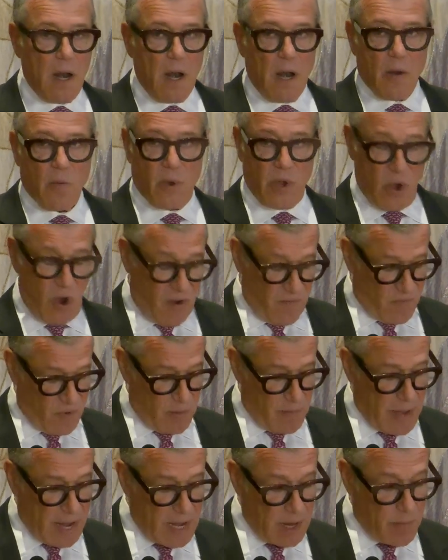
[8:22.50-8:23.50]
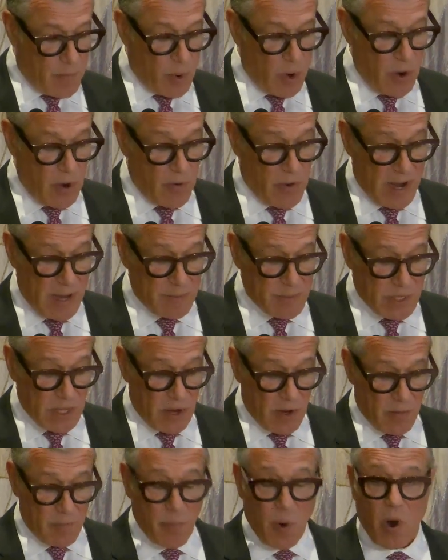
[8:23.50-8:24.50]
We offer many programs
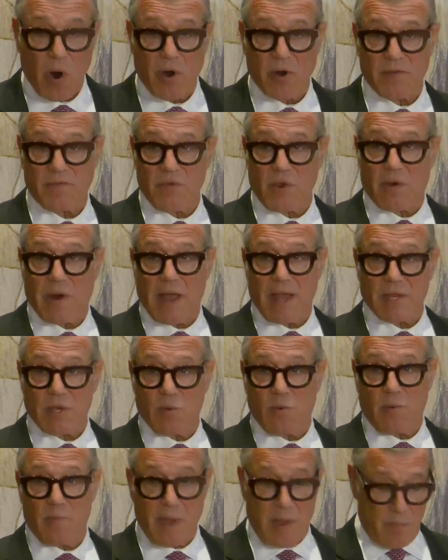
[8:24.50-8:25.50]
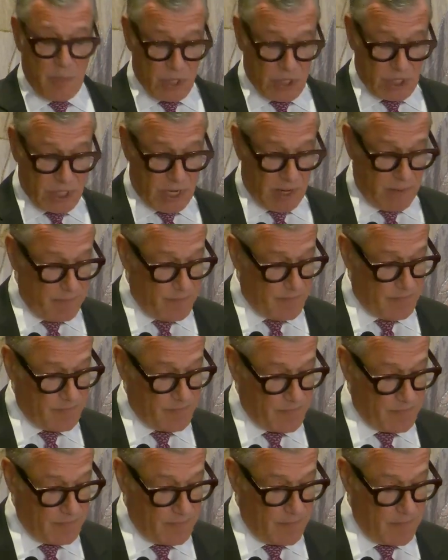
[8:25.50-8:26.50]
that are part of your annual membership.
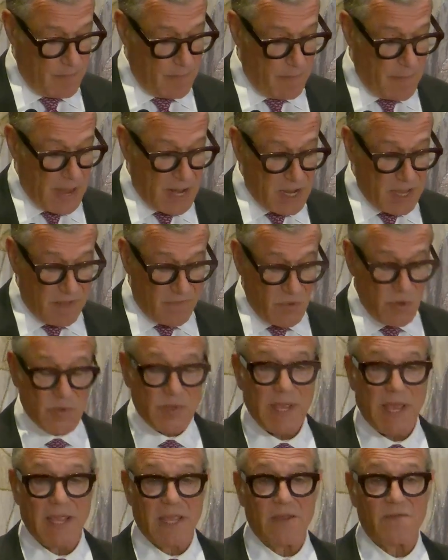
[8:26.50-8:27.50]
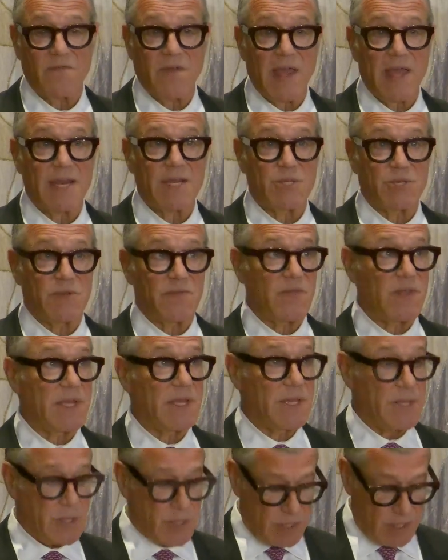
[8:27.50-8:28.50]
Many of you take advantage of
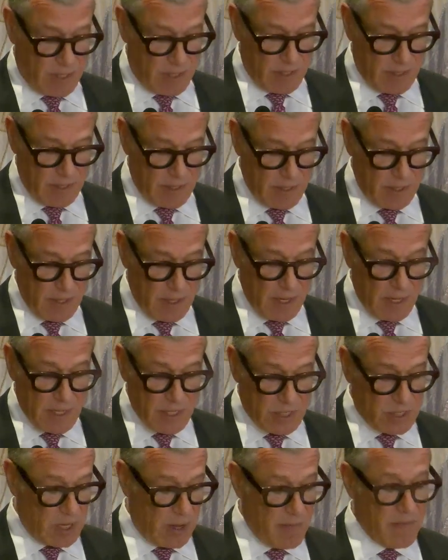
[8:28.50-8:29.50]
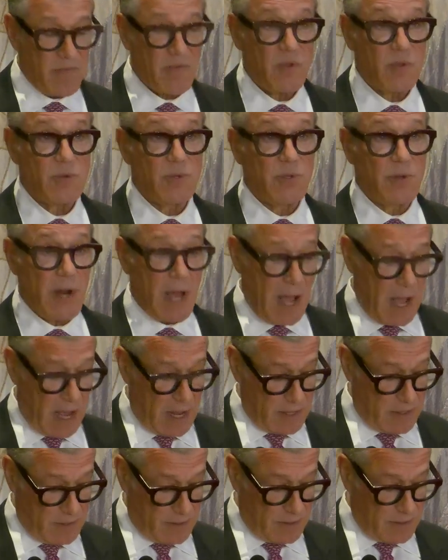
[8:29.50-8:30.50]
these, some of you do not.